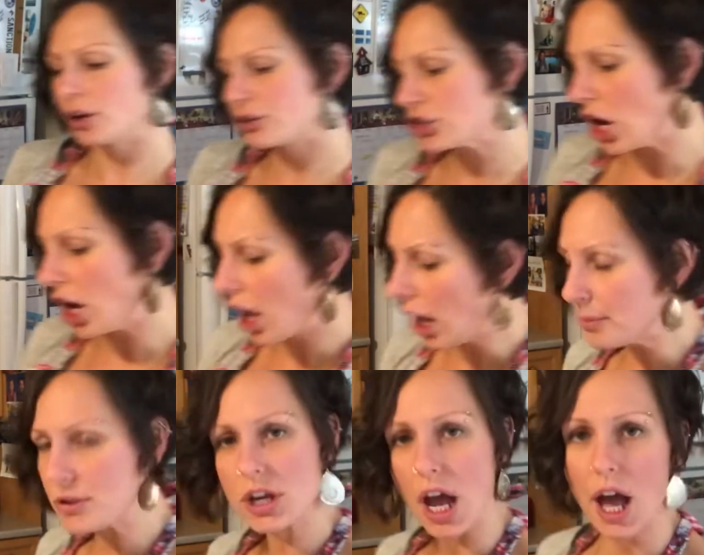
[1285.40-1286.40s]

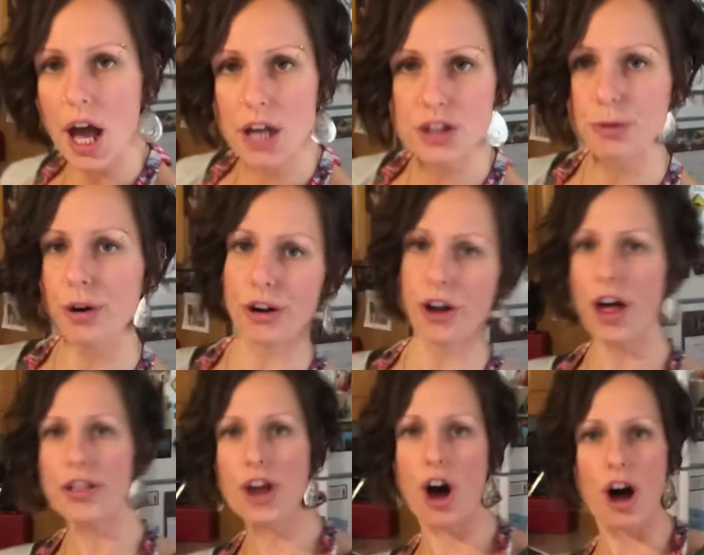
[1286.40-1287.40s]
chopped, cause we're
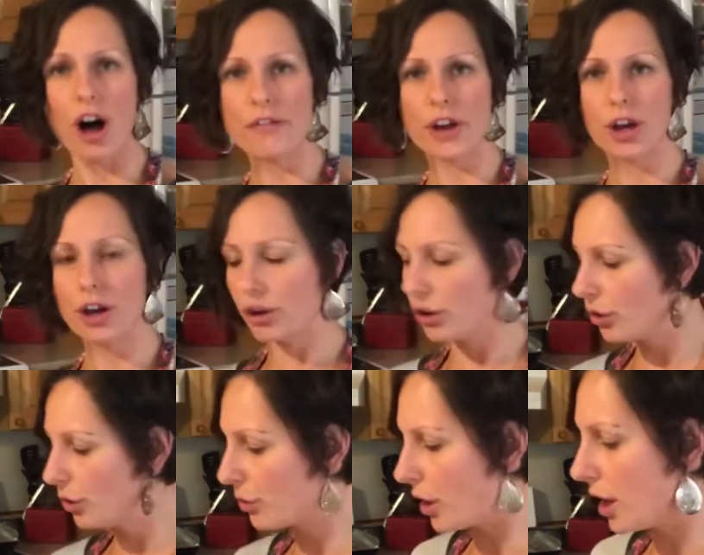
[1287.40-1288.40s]
got the
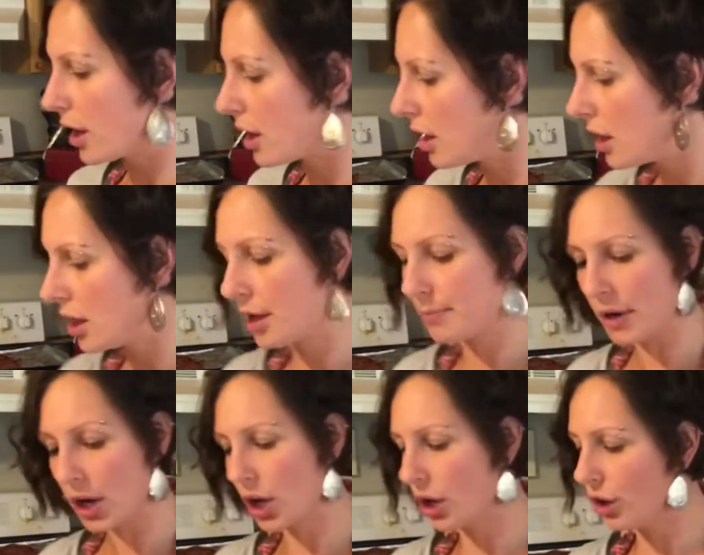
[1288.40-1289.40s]
avo right on,
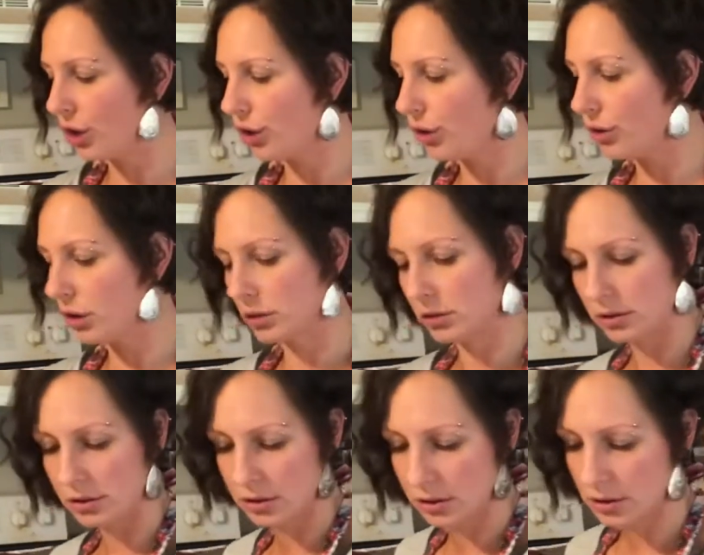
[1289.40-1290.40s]
bro.
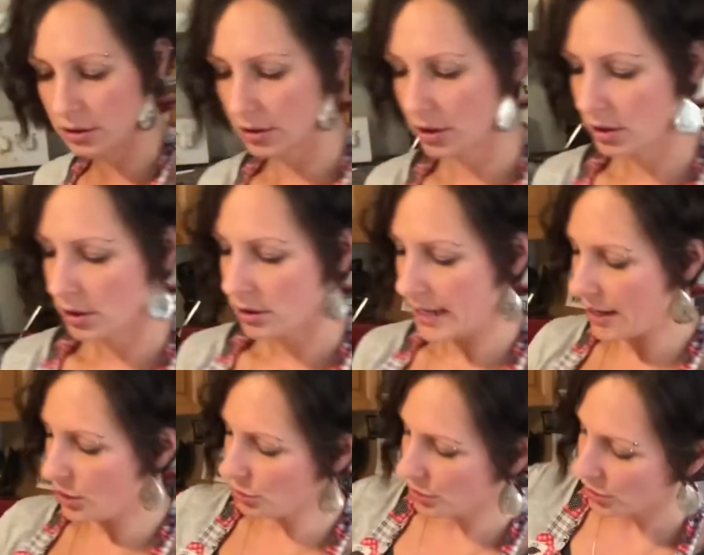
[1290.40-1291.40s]

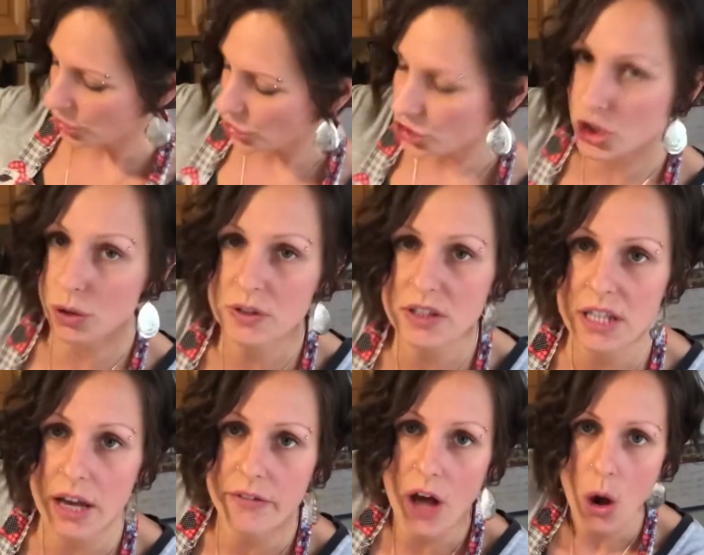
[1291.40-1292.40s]
Now, juice
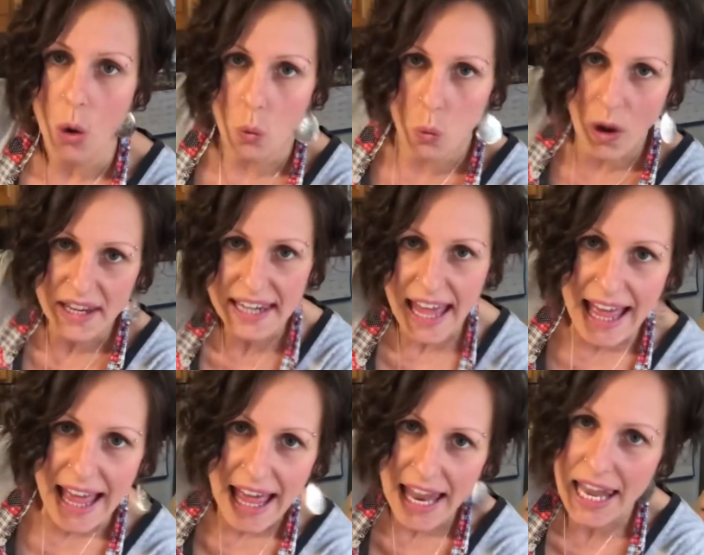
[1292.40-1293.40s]
of one
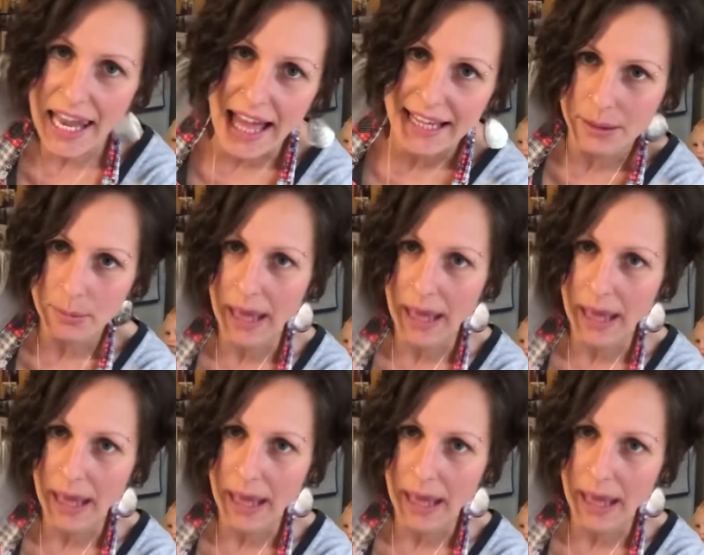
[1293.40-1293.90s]
lemon.